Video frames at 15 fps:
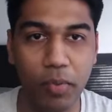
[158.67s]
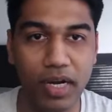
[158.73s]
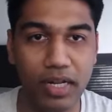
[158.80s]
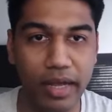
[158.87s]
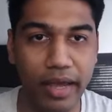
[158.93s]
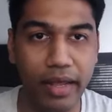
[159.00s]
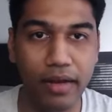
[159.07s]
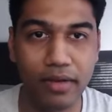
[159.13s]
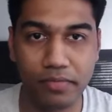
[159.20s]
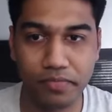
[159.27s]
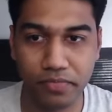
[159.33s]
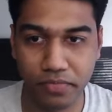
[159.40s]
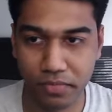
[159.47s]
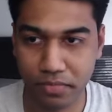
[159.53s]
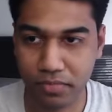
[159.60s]
button here
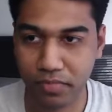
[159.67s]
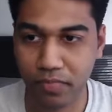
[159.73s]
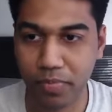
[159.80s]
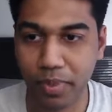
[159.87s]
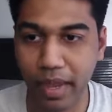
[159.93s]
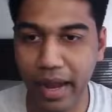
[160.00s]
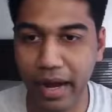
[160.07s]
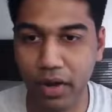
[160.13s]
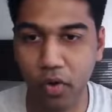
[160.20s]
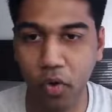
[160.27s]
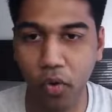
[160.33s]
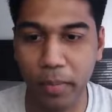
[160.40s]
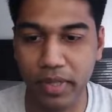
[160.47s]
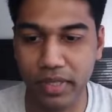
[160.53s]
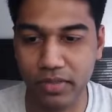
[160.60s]
and
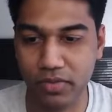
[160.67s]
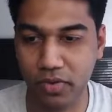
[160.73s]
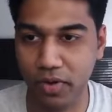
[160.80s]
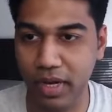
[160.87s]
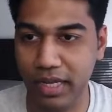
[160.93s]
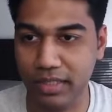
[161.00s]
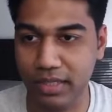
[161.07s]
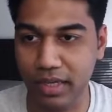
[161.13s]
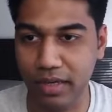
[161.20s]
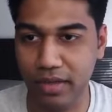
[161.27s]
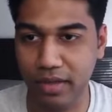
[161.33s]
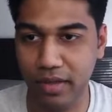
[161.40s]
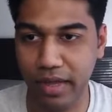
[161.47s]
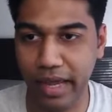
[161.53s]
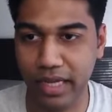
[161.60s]
open this. So let's see,
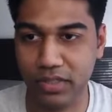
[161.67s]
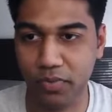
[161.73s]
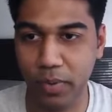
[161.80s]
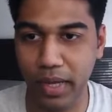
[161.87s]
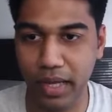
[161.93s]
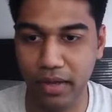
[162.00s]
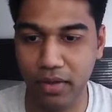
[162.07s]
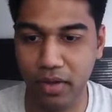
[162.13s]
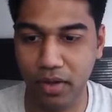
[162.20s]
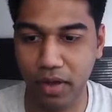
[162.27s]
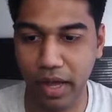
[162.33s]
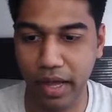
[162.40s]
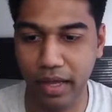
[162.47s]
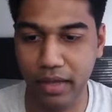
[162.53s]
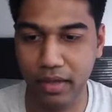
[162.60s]
X-Wing,
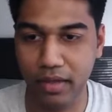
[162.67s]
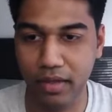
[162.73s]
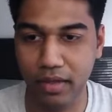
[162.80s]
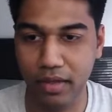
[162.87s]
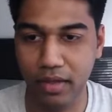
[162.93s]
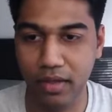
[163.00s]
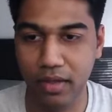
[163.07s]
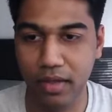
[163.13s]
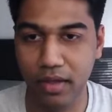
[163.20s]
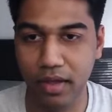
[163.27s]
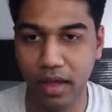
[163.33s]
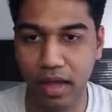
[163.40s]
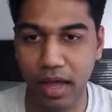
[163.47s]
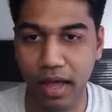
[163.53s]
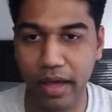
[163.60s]
okay,
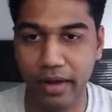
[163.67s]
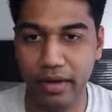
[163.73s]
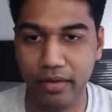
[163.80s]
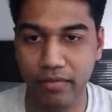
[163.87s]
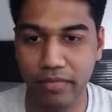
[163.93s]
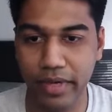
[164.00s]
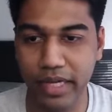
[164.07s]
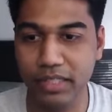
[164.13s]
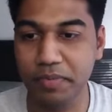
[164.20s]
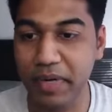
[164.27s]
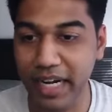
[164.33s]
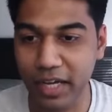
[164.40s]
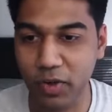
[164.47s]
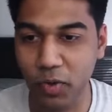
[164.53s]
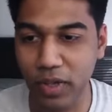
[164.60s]
and it's
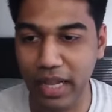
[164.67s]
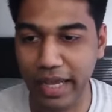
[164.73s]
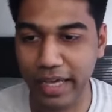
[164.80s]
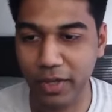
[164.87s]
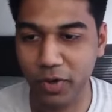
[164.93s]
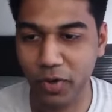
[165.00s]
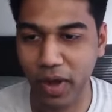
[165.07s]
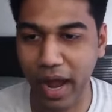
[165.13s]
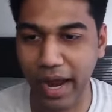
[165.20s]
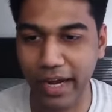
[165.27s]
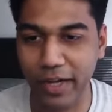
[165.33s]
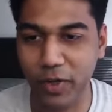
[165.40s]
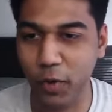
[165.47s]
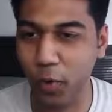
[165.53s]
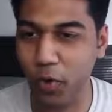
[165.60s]
pretty cool.
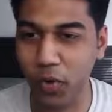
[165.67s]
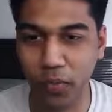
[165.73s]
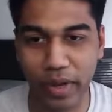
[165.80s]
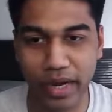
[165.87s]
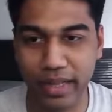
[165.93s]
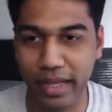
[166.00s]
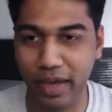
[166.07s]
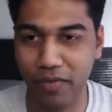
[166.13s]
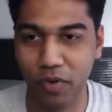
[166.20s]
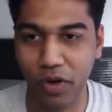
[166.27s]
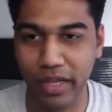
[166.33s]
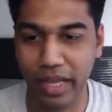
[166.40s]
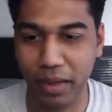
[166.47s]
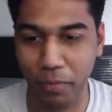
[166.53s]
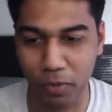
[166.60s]
I don't know where they have got
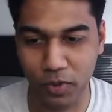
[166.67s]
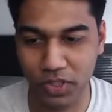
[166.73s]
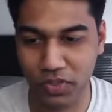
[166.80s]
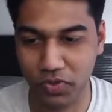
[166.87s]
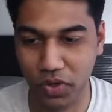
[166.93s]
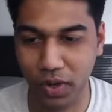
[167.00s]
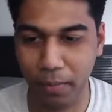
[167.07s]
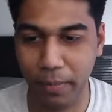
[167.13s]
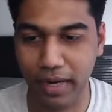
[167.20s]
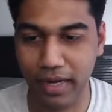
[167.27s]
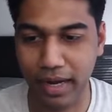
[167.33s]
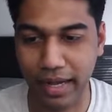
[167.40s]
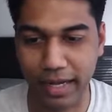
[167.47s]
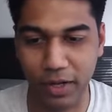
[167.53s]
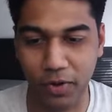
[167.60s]
the emojis from, but
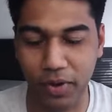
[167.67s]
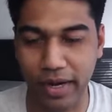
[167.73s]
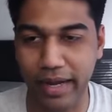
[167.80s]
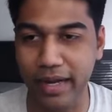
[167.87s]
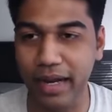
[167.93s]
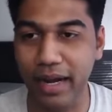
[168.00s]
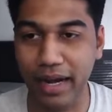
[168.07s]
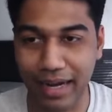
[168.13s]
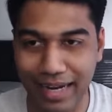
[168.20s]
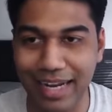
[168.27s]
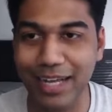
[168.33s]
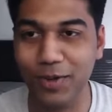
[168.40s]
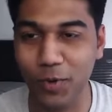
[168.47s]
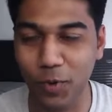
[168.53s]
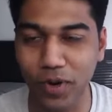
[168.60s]
again,
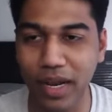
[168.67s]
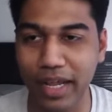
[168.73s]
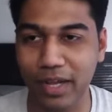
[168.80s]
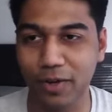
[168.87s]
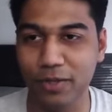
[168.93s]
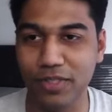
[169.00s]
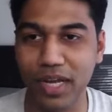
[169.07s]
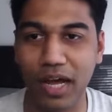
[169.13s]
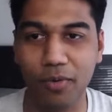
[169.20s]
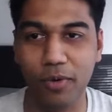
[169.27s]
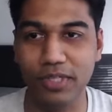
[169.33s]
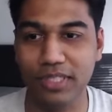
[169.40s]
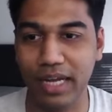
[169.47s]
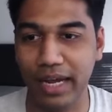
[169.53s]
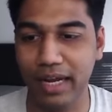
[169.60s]
really cool, Star
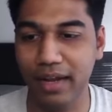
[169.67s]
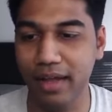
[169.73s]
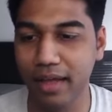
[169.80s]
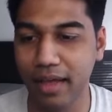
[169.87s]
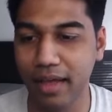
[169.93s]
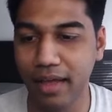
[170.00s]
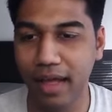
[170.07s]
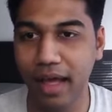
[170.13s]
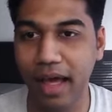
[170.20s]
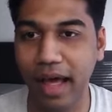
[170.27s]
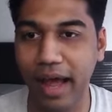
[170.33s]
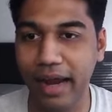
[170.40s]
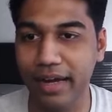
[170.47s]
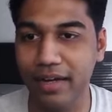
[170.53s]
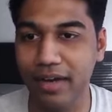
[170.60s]
Wars style.
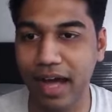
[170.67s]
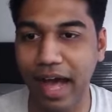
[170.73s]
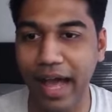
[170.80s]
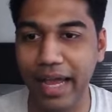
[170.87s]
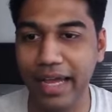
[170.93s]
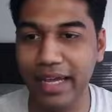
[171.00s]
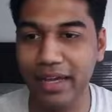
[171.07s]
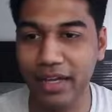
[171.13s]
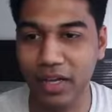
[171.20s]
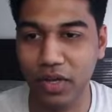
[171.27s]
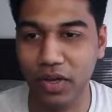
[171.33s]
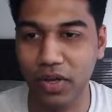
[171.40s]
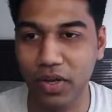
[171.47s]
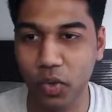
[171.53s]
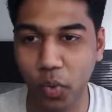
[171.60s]
And I
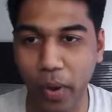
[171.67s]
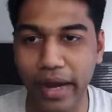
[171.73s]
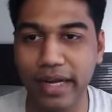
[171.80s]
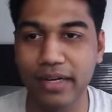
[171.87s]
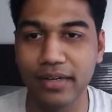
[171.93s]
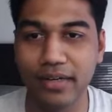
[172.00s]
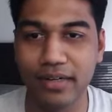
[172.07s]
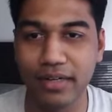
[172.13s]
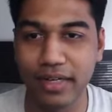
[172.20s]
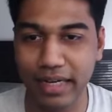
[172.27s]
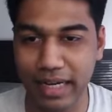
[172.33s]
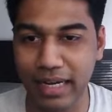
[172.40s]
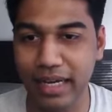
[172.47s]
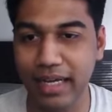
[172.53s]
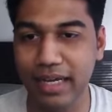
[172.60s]
quite
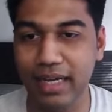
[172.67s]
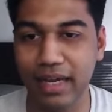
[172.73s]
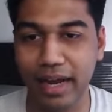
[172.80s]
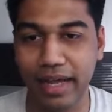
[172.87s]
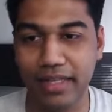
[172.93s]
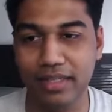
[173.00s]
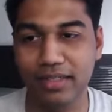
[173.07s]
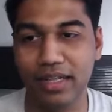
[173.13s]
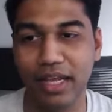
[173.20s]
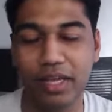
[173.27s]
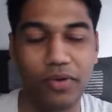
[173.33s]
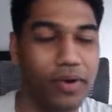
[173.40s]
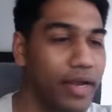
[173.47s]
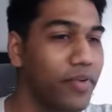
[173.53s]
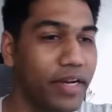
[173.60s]
really like this,
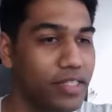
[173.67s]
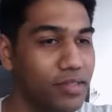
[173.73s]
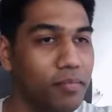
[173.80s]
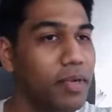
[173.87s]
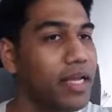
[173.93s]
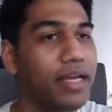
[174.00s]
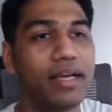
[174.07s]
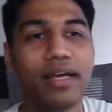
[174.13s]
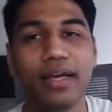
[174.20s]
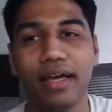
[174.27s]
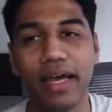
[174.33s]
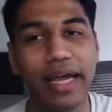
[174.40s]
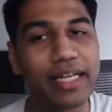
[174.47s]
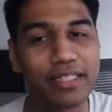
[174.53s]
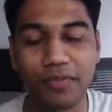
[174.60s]
very simply,
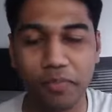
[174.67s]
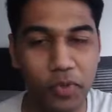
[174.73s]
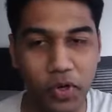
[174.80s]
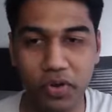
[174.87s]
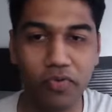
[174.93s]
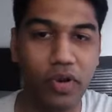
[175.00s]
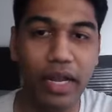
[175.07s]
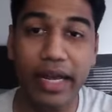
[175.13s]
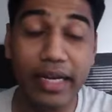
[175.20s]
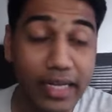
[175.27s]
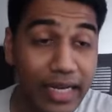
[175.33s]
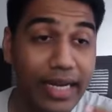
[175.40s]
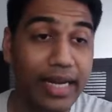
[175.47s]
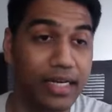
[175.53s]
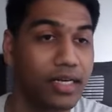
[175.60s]
it's beautiful. It
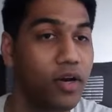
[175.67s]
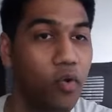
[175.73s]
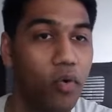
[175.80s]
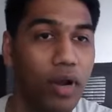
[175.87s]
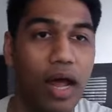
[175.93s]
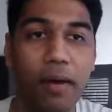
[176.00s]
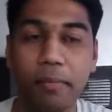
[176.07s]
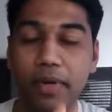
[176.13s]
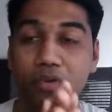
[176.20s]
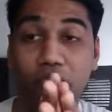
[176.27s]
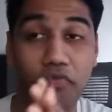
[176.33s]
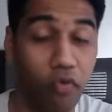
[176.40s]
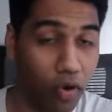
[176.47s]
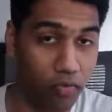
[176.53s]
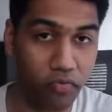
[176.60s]
created a whole app
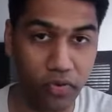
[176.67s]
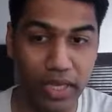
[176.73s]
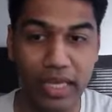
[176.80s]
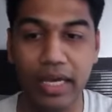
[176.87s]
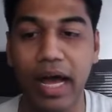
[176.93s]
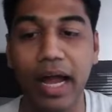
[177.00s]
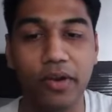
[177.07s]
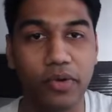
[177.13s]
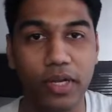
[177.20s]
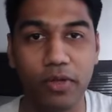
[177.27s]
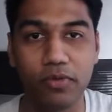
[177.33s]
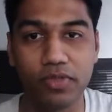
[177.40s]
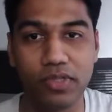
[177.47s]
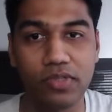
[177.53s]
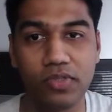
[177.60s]
for free, and you can
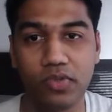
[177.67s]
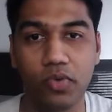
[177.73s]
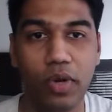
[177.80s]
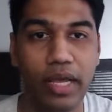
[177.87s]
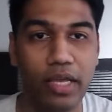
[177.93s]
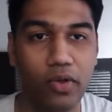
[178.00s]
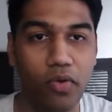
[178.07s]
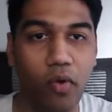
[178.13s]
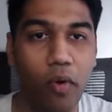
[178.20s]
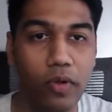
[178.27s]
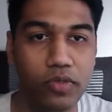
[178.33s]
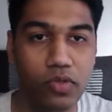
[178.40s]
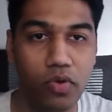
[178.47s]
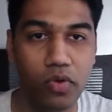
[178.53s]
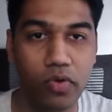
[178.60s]
use this to
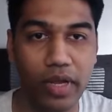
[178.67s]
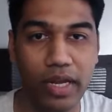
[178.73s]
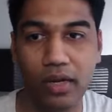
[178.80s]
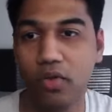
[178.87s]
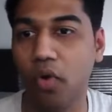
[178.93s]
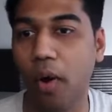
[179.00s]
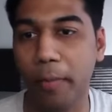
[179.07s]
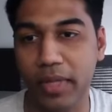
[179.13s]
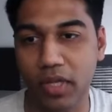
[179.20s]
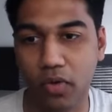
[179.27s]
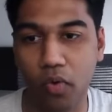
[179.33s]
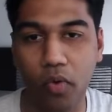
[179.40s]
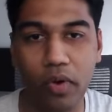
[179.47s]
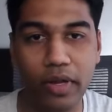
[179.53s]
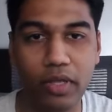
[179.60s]
also you can copy the
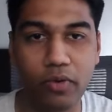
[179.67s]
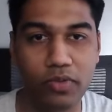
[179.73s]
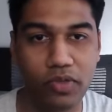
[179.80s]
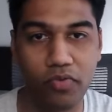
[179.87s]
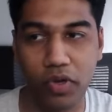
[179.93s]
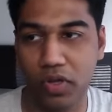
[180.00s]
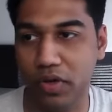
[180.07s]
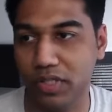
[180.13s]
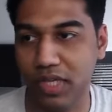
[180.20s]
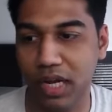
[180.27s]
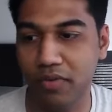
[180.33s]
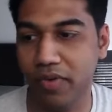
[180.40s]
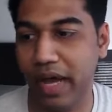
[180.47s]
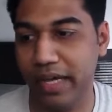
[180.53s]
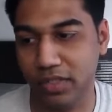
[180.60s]
code, use it for yourself
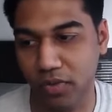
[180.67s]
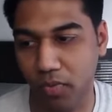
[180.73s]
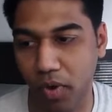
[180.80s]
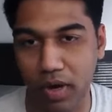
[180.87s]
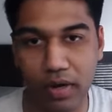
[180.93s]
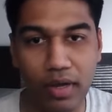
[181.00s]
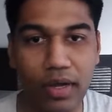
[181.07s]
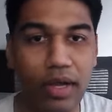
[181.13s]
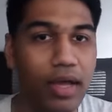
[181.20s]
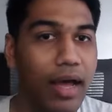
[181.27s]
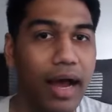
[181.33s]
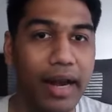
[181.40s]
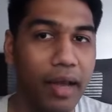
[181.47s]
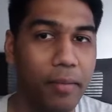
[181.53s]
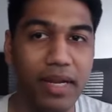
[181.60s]
as you want.
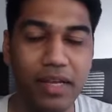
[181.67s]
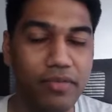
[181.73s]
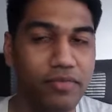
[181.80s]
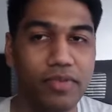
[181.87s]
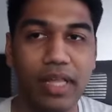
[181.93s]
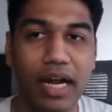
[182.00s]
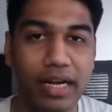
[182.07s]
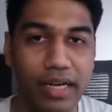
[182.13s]
And I believe that